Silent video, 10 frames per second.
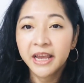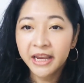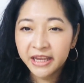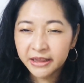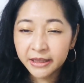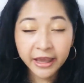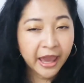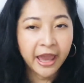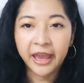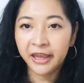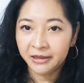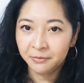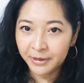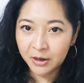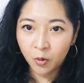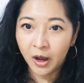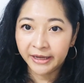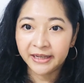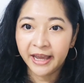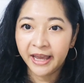It can be
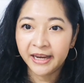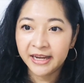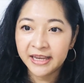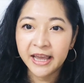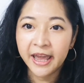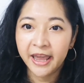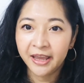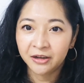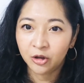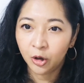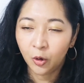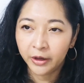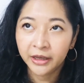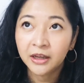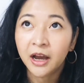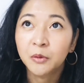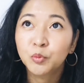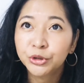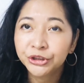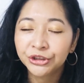quite heady and cloying. I
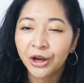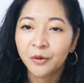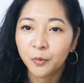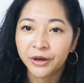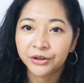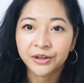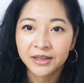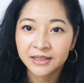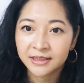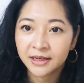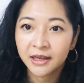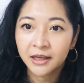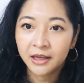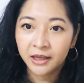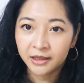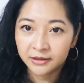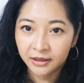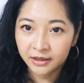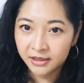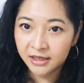would not wear this in the
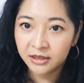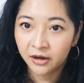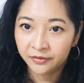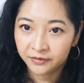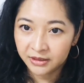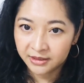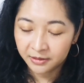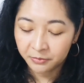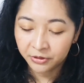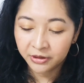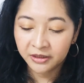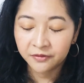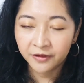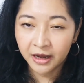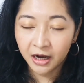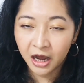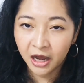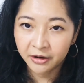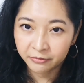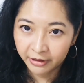heat of the summer. In fact,
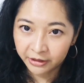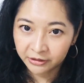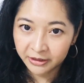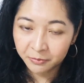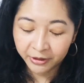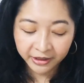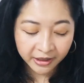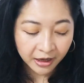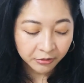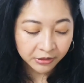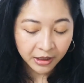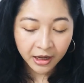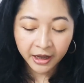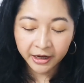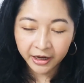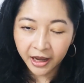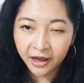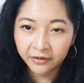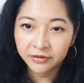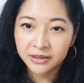I rarely break it out. I
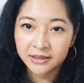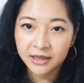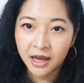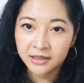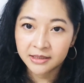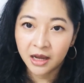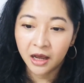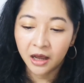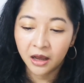have this as a